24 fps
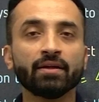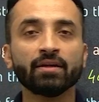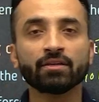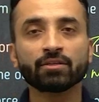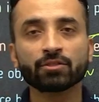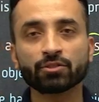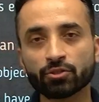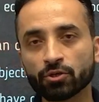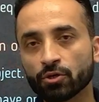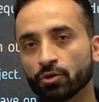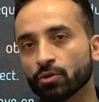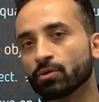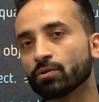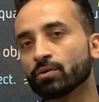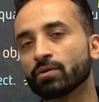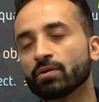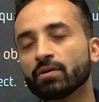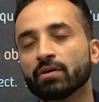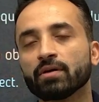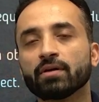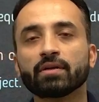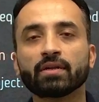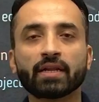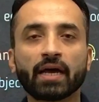So
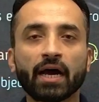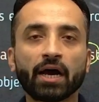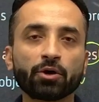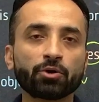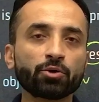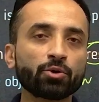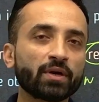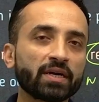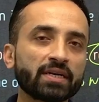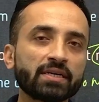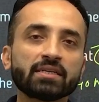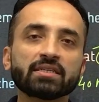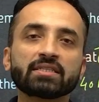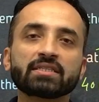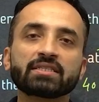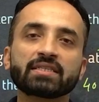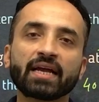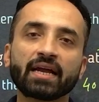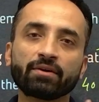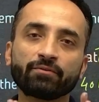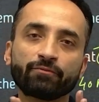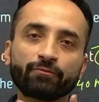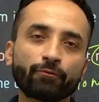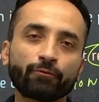now you
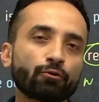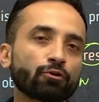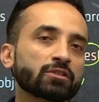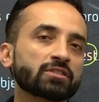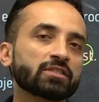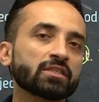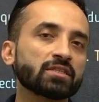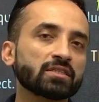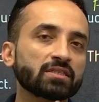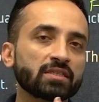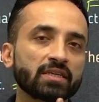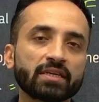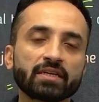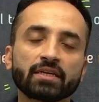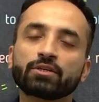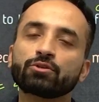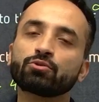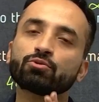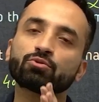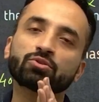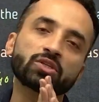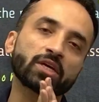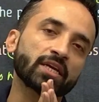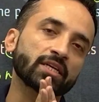understand force is needed to
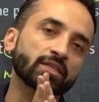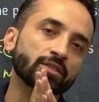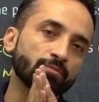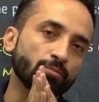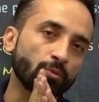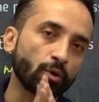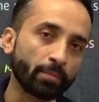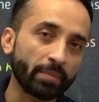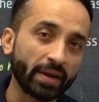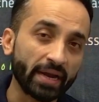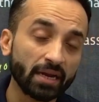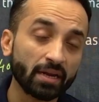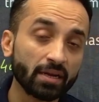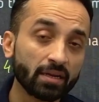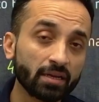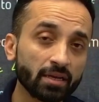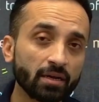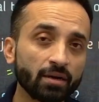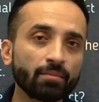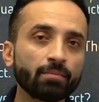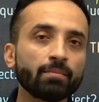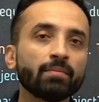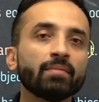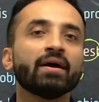change
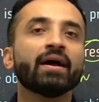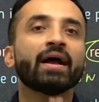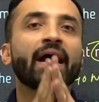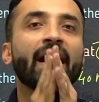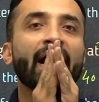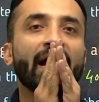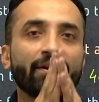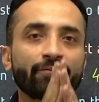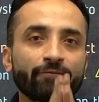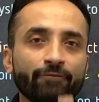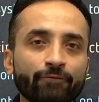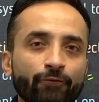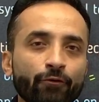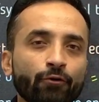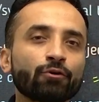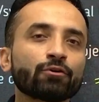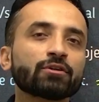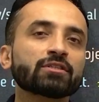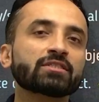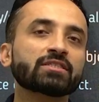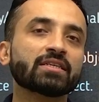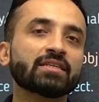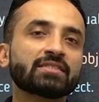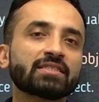momentum, and force
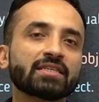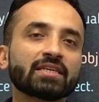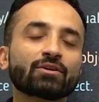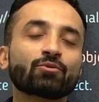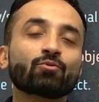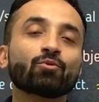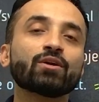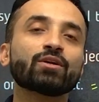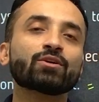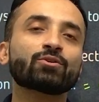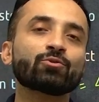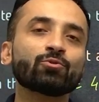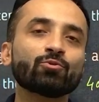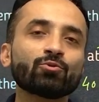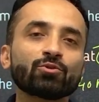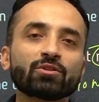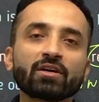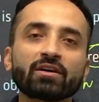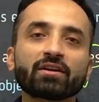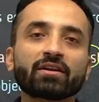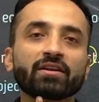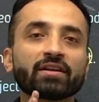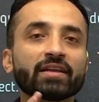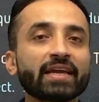is equal to the
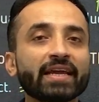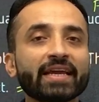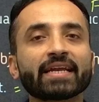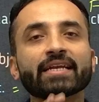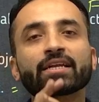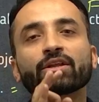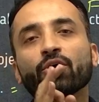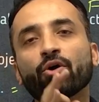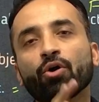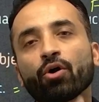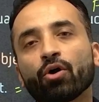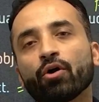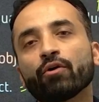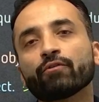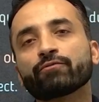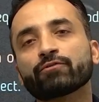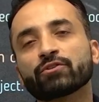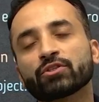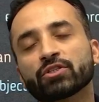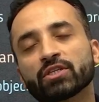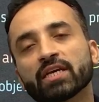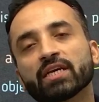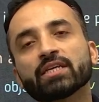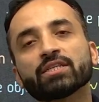rate of
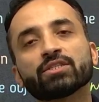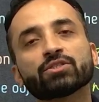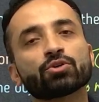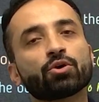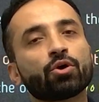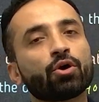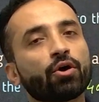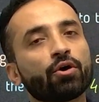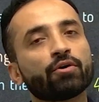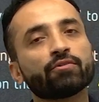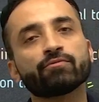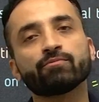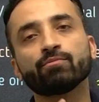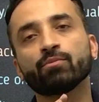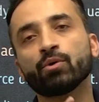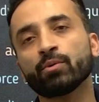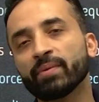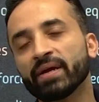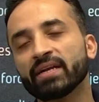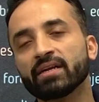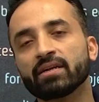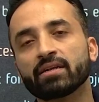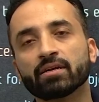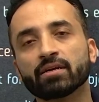change of
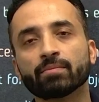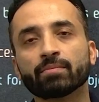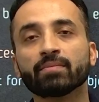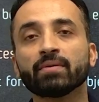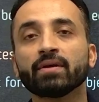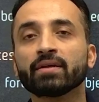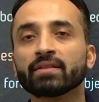momentum.